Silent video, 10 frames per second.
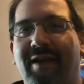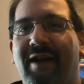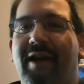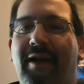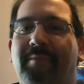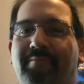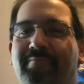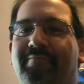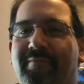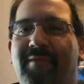And I'm
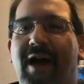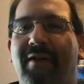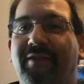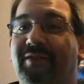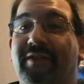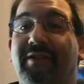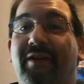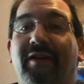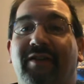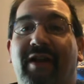obviously
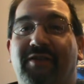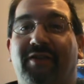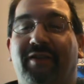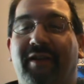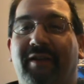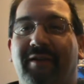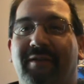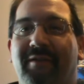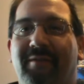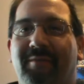done intentionally,
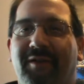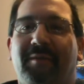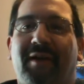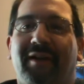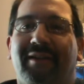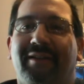but come on,